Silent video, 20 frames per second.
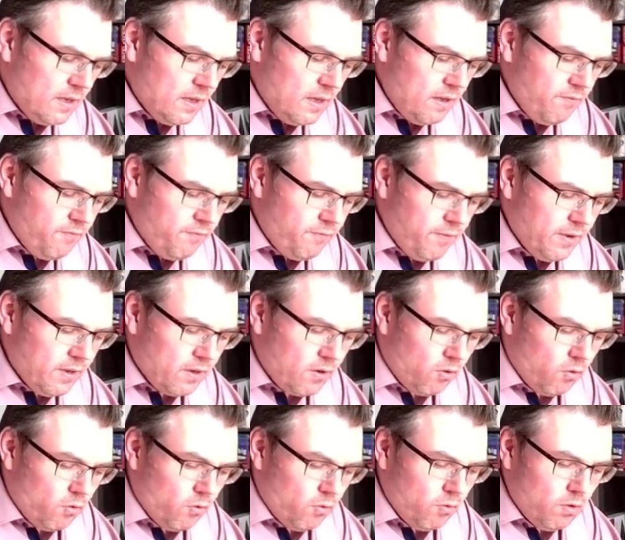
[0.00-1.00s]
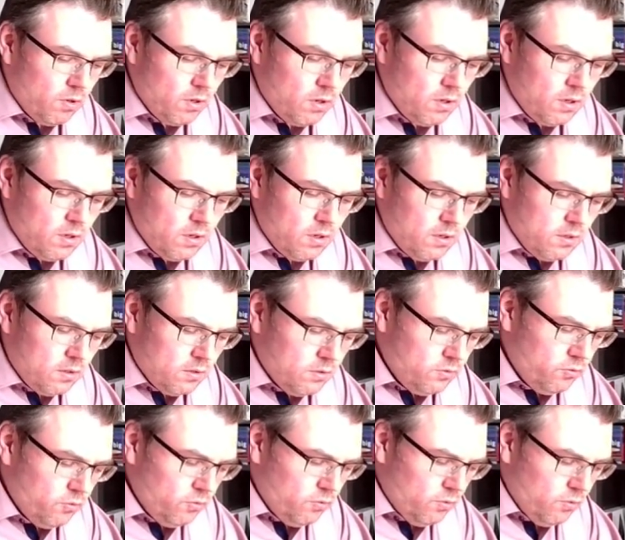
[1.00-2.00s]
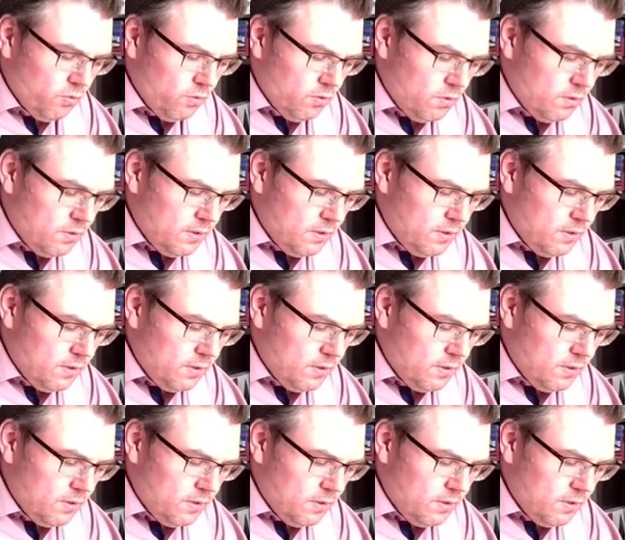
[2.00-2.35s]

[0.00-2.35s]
if we go to